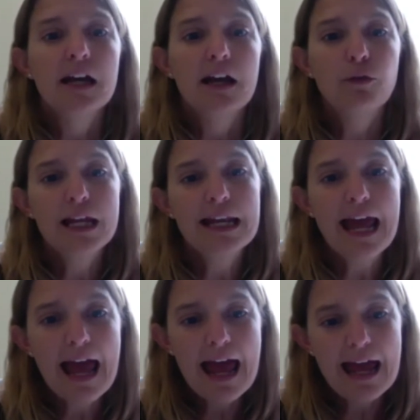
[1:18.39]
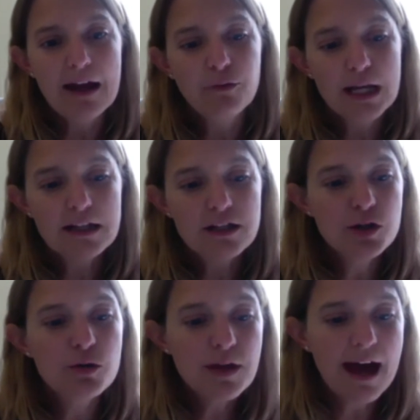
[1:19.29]
If we can if we can
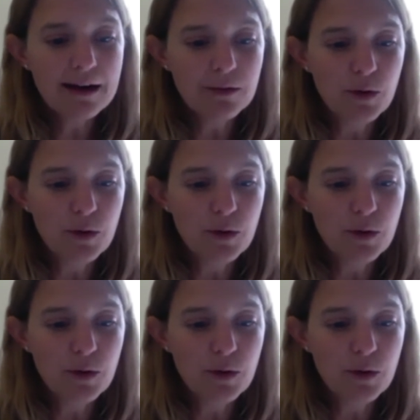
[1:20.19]
do that